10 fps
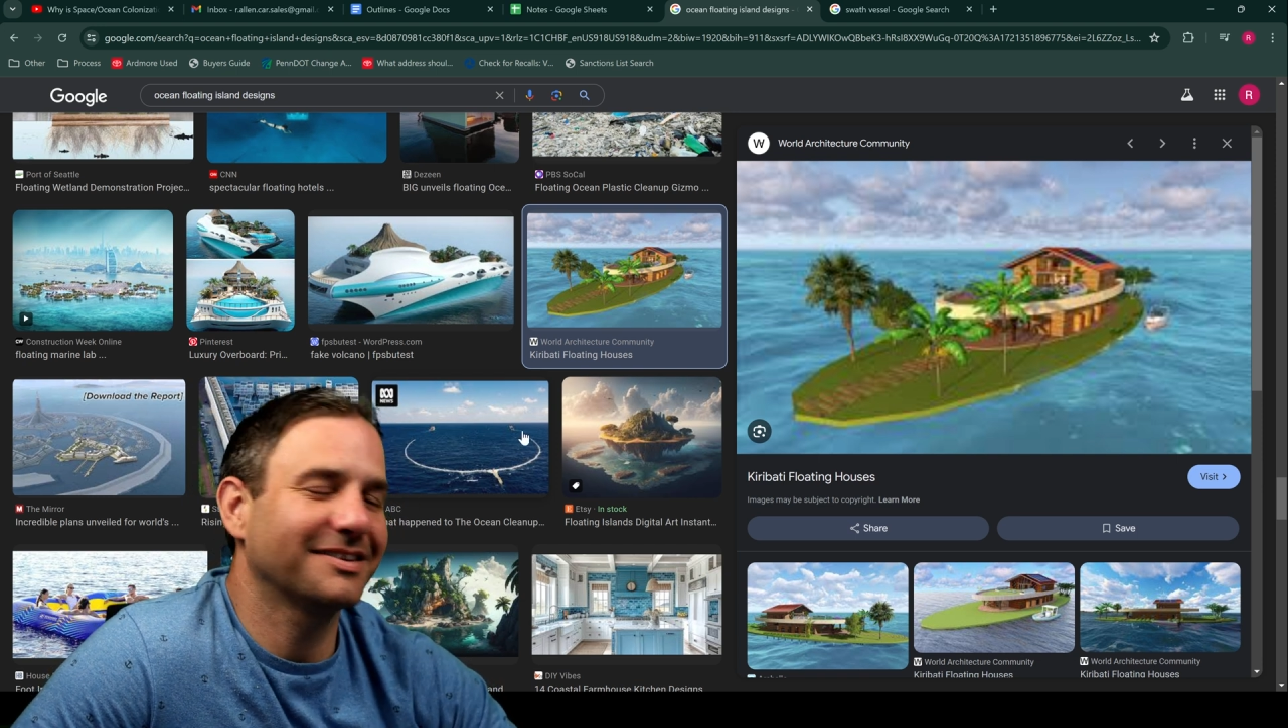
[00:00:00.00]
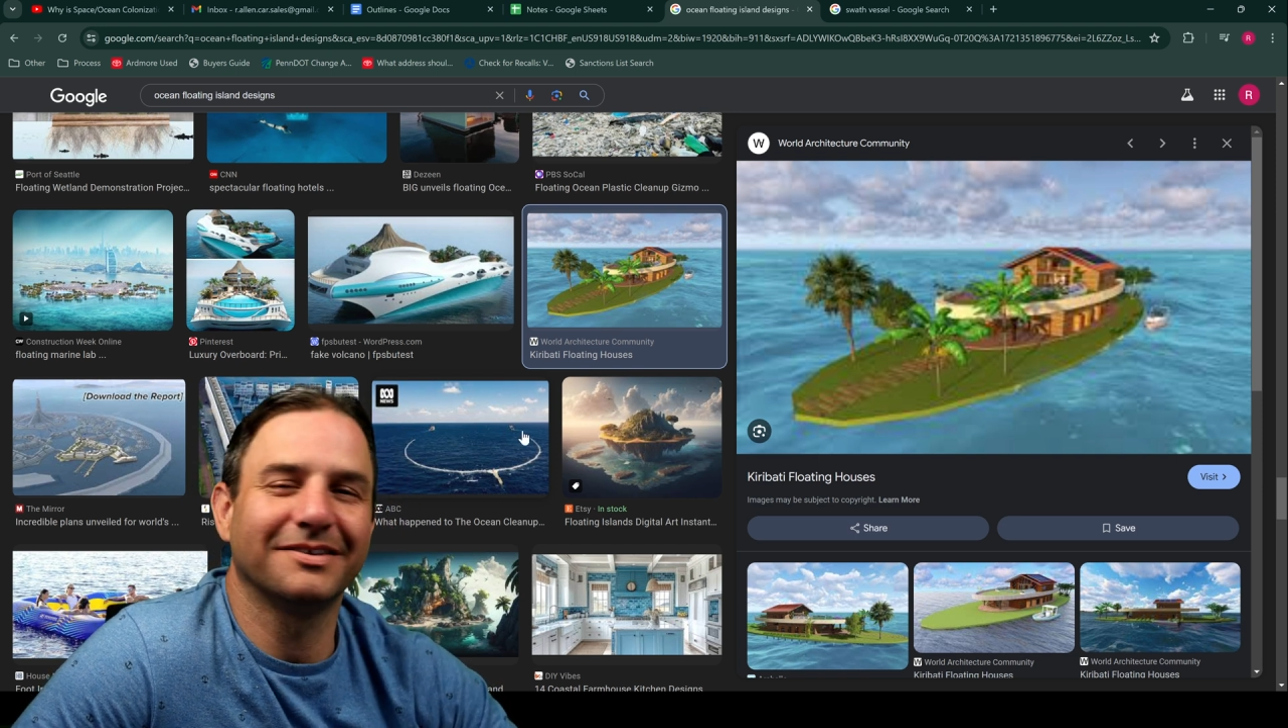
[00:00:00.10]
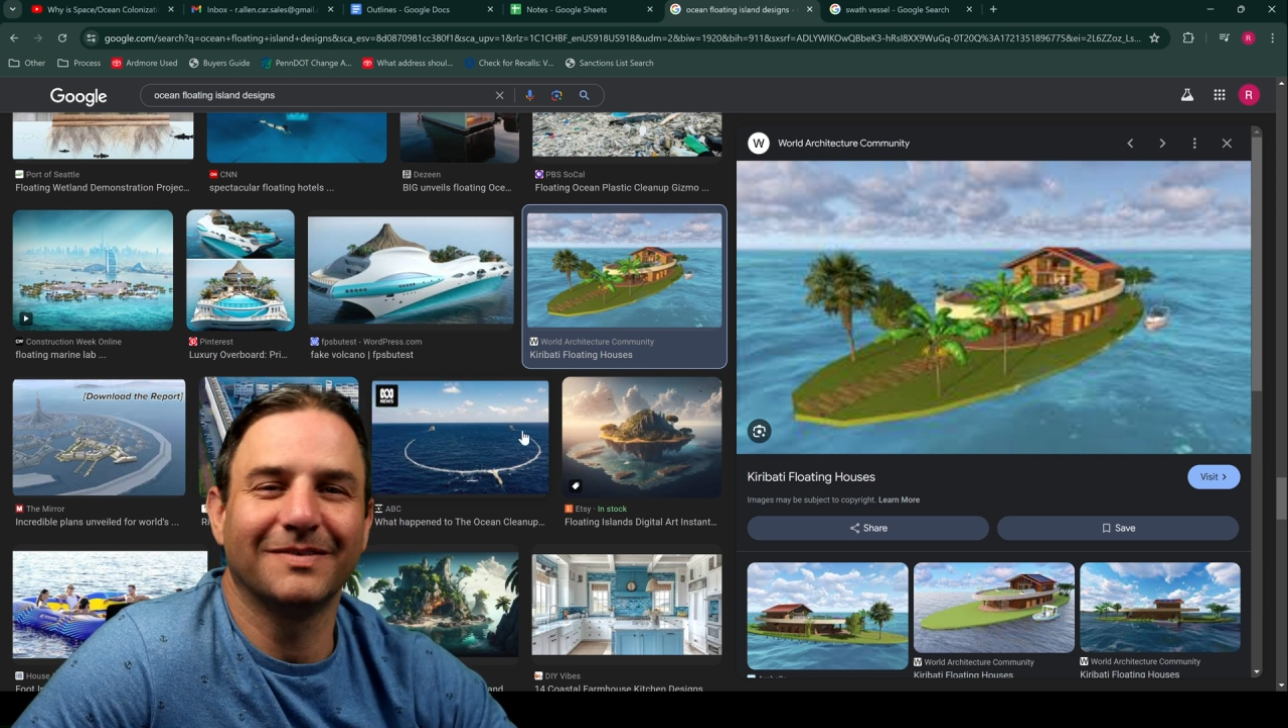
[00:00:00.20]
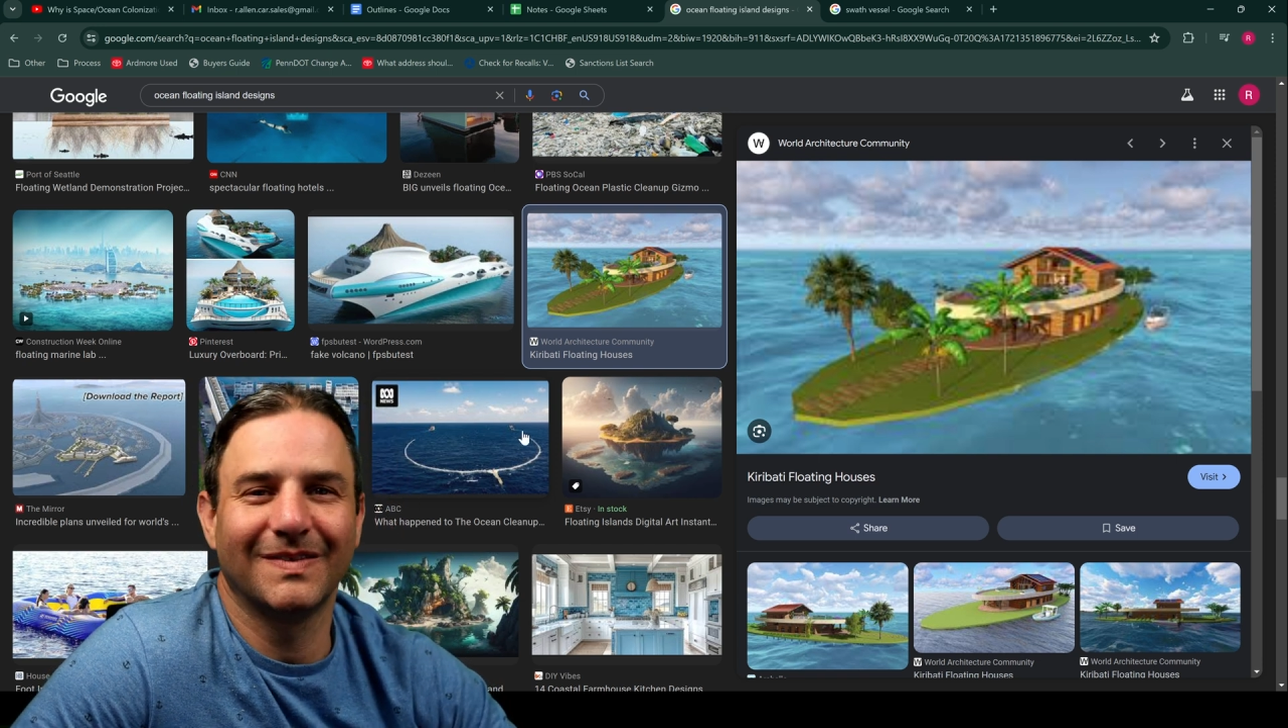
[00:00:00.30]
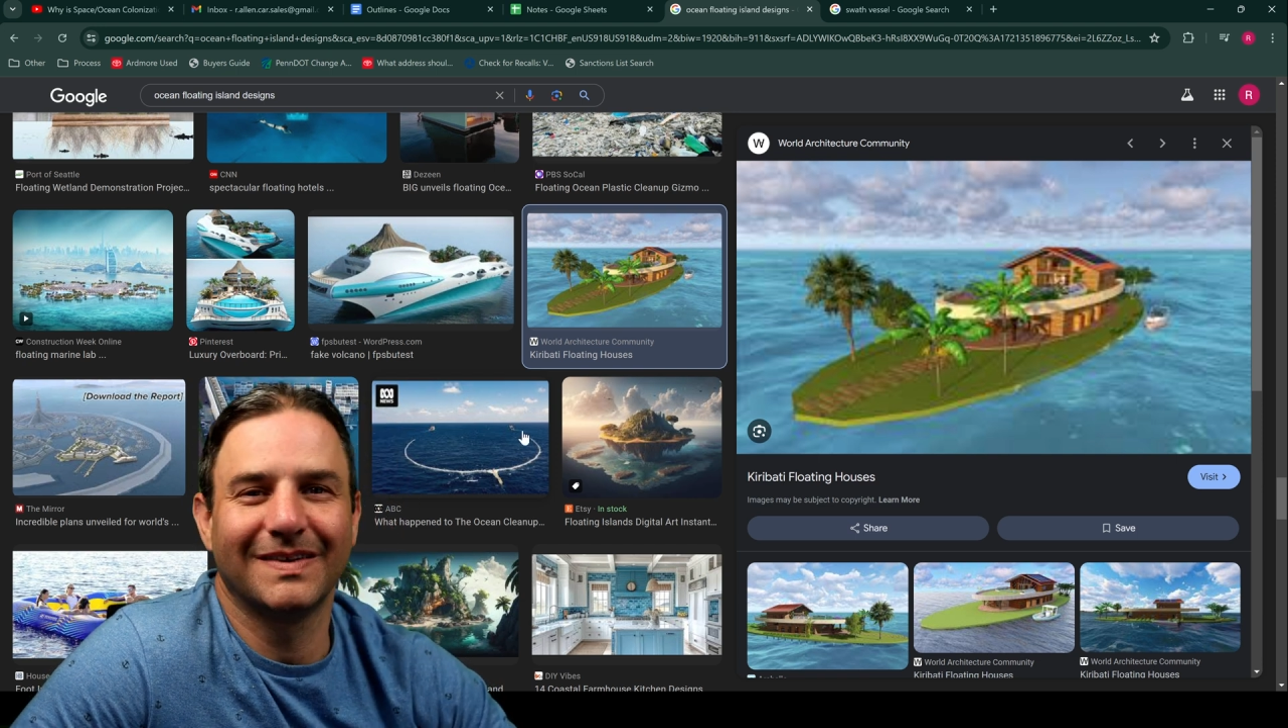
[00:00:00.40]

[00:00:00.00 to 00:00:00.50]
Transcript: cute.